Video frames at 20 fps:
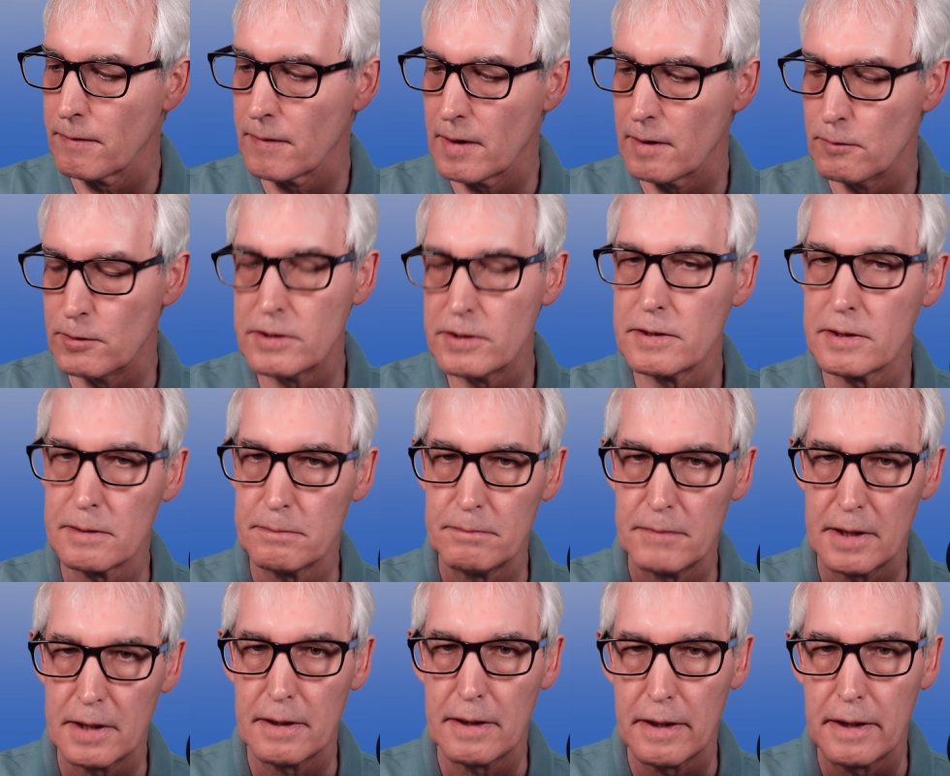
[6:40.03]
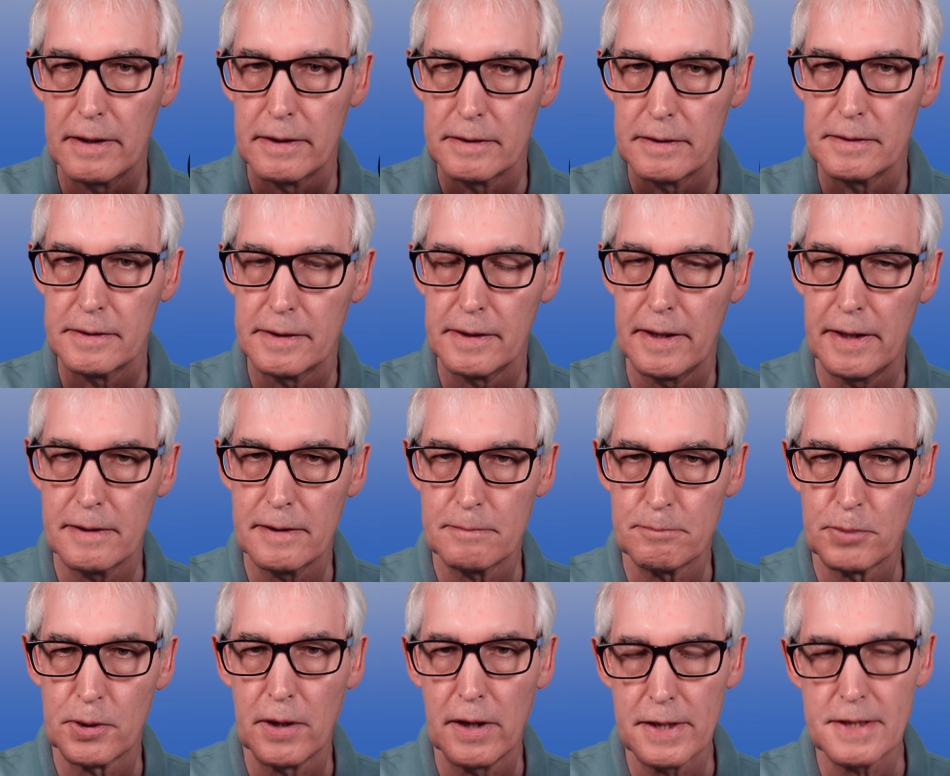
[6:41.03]
which is is
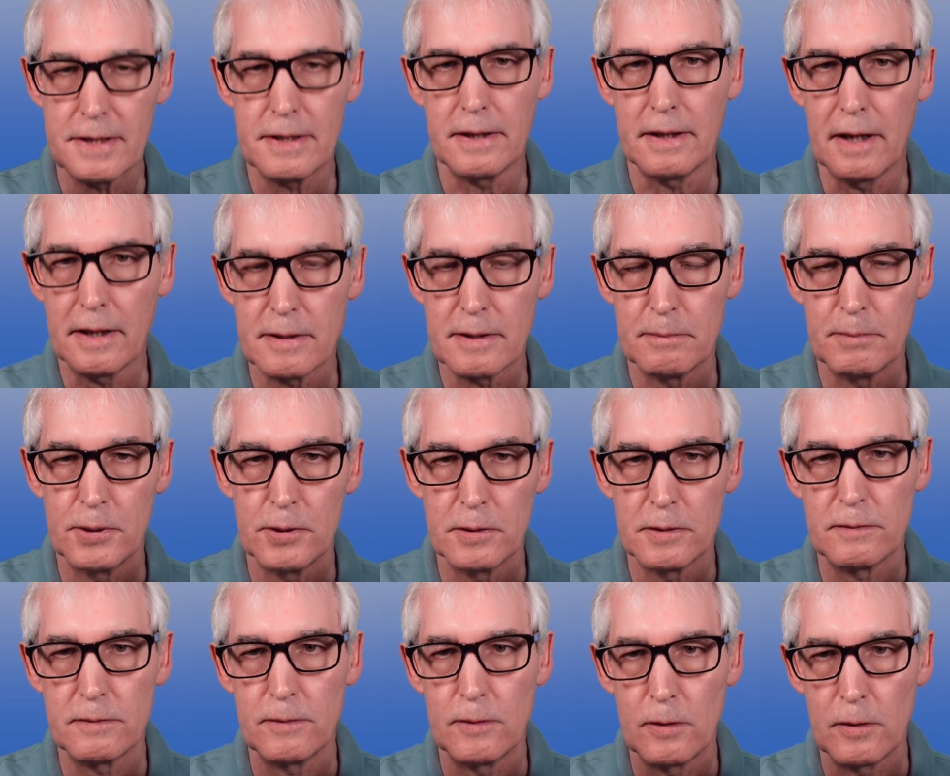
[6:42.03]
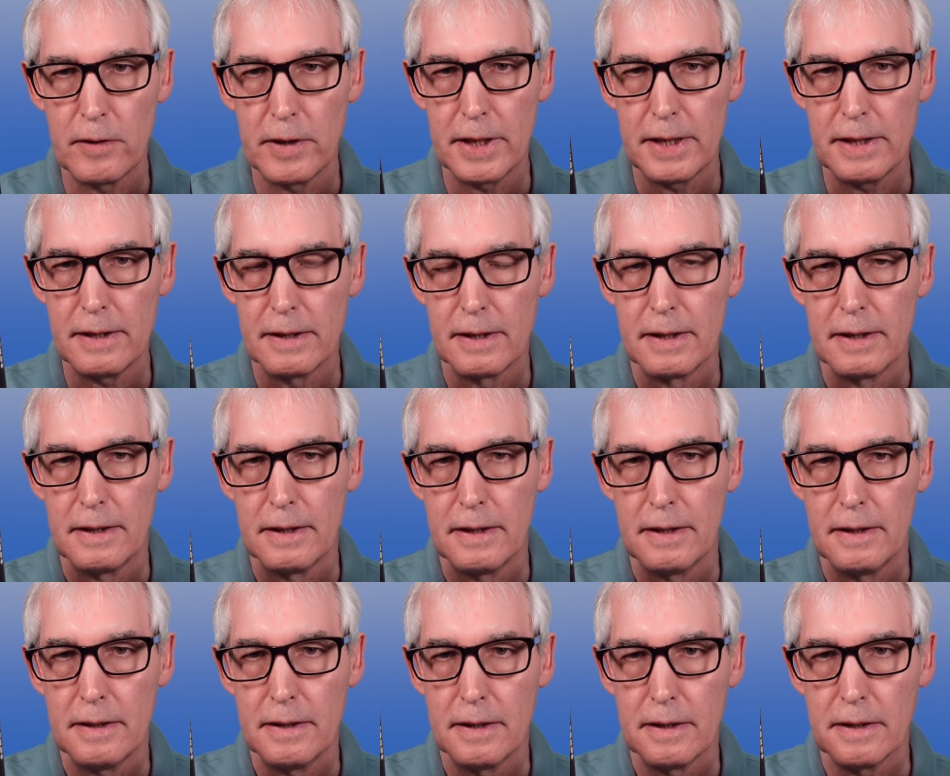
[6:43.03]
pricey, I suppose, for a
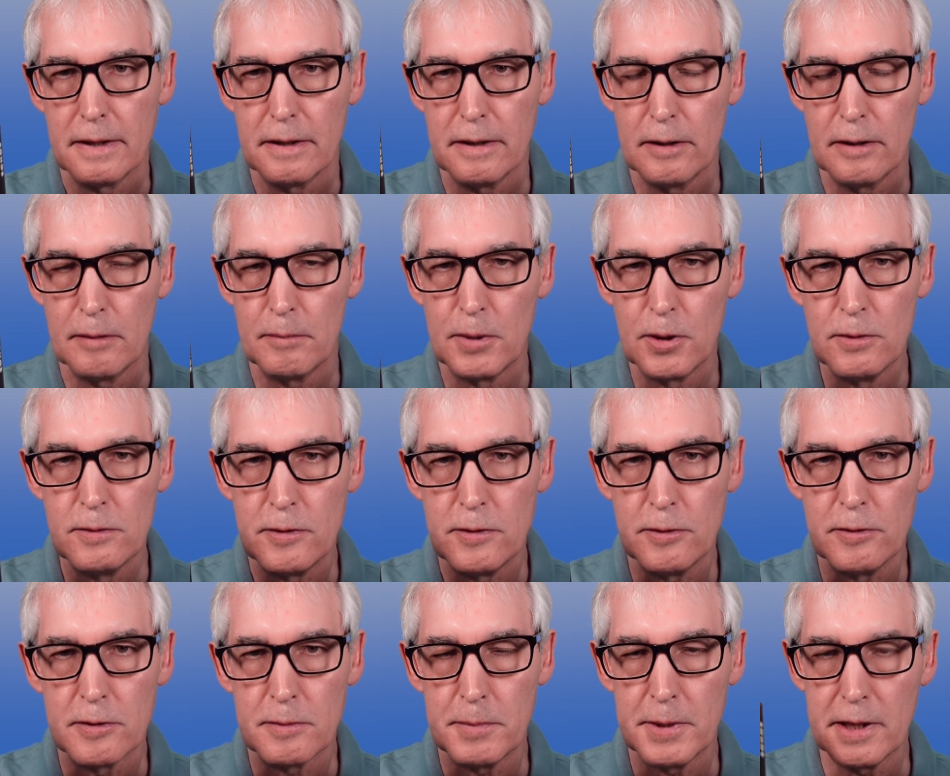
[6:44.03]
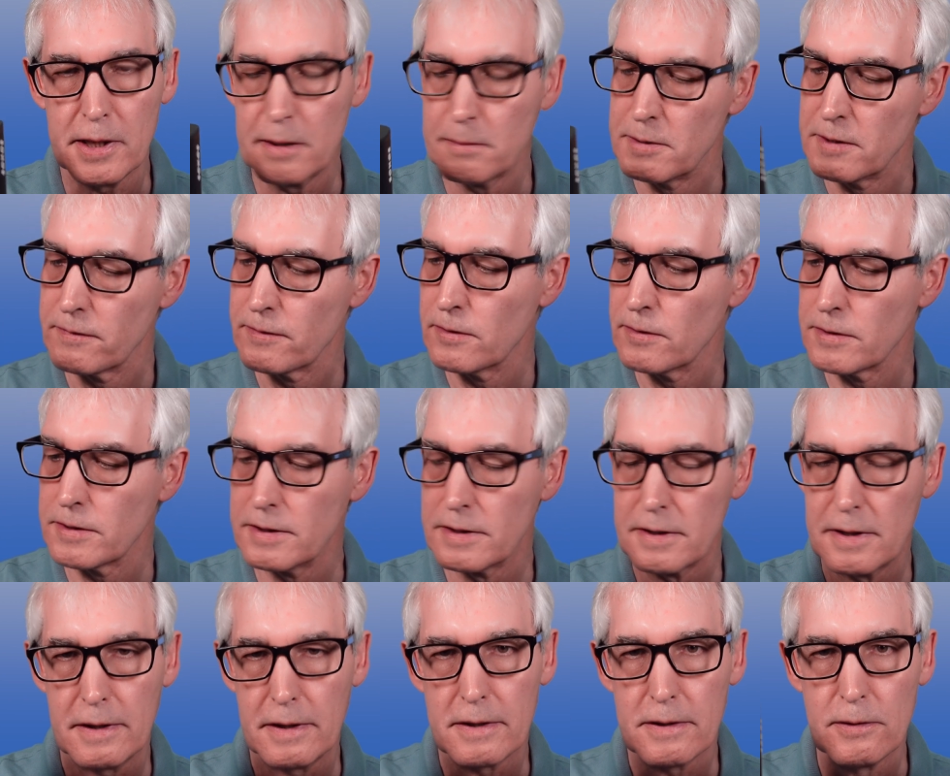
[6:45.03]
Bluetooth speaker. But of course,
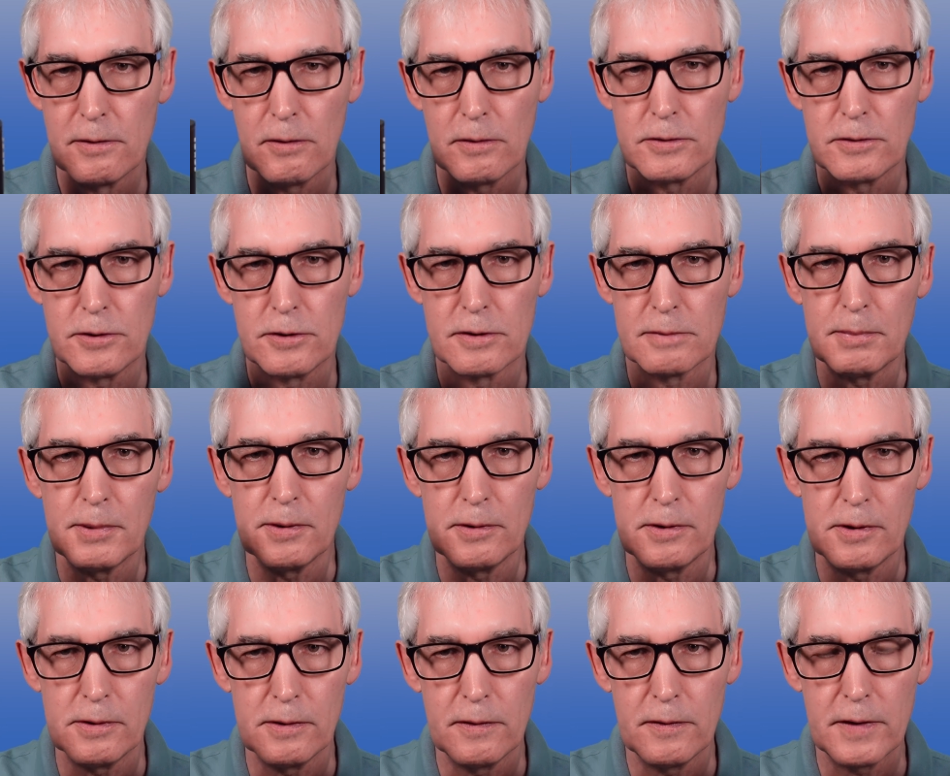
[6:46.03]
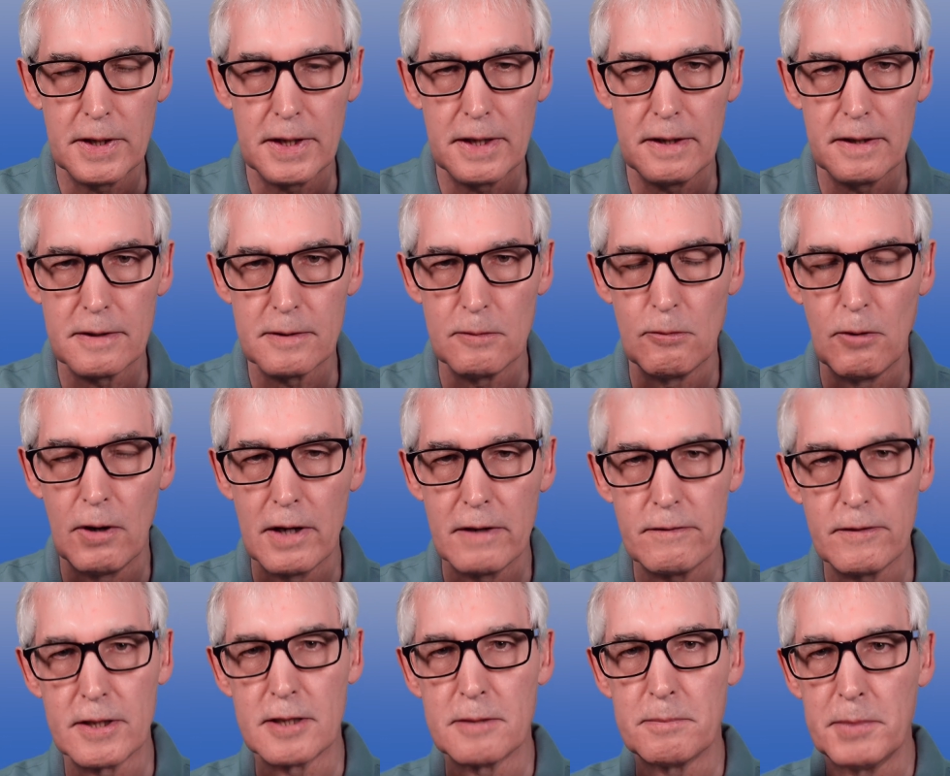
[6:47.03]
it's not just Bluetooth; it is a
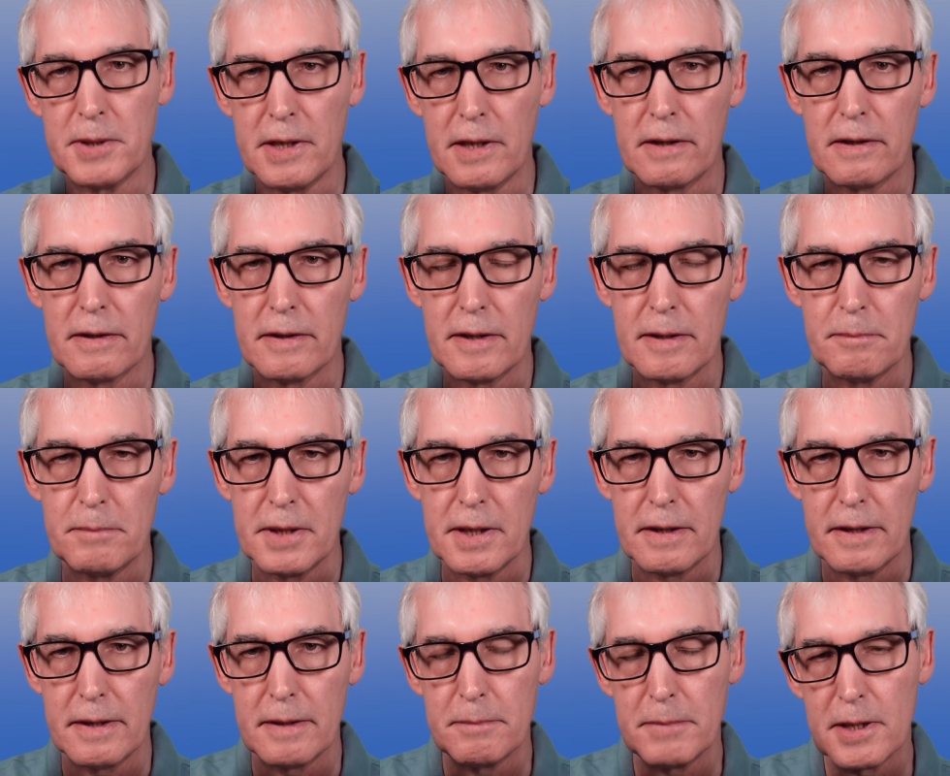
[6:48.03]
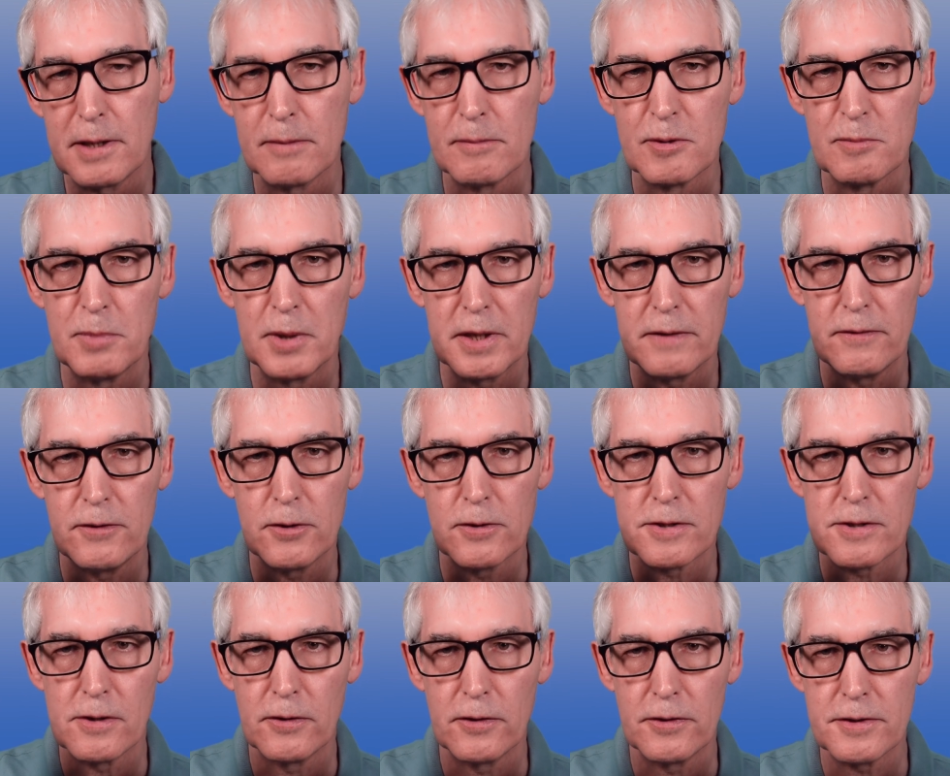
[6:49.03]
Wi-Fi speaker, and it becomes part of your
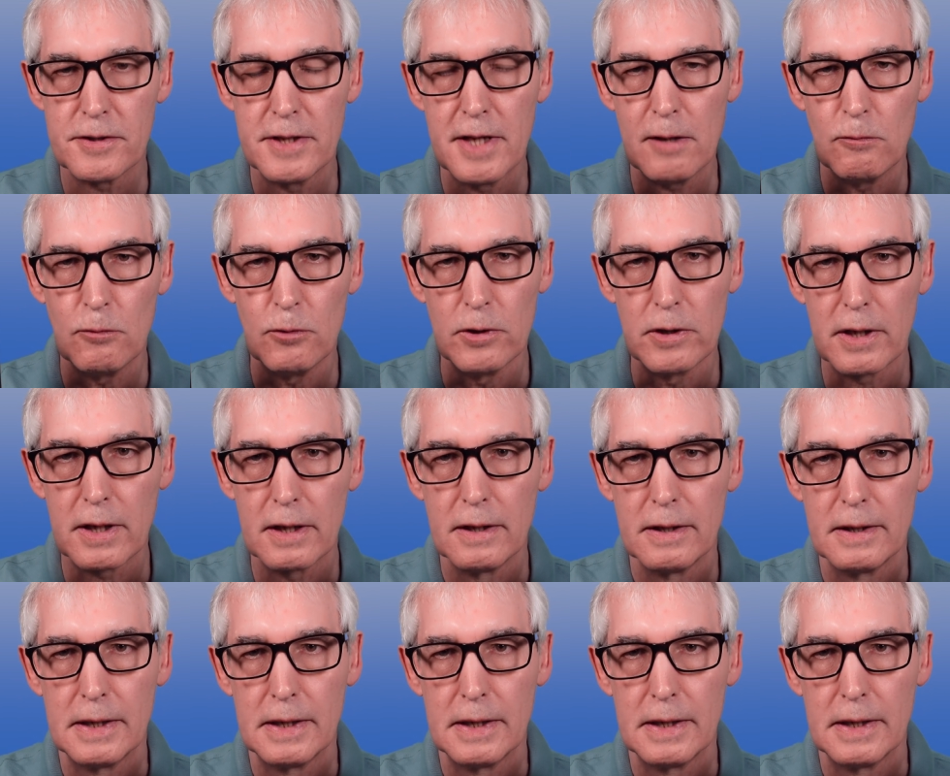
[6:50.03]
Sonos network.